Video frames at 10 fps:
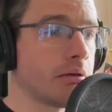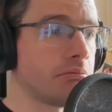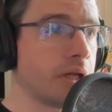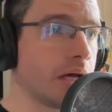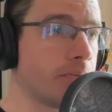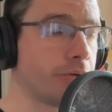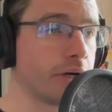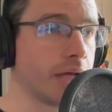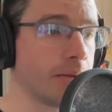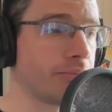Yeah, I'm
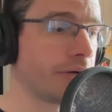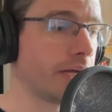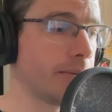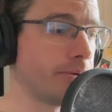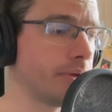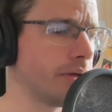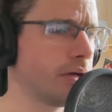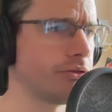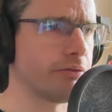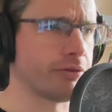pretty happy with it.
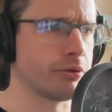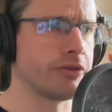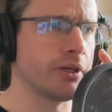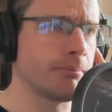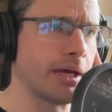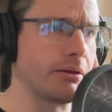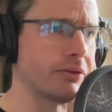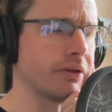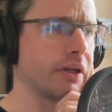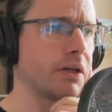£114,
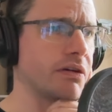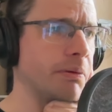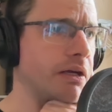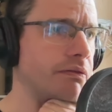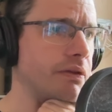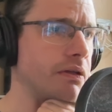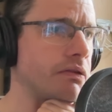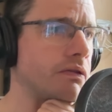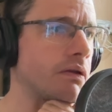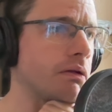I think I paid for this.
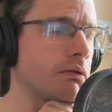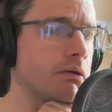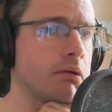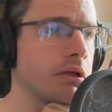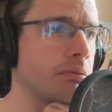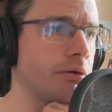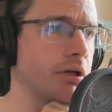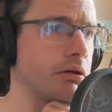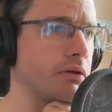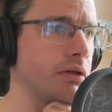So yeah, pretty
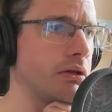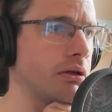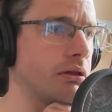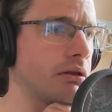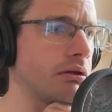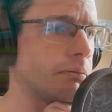good deal, I think.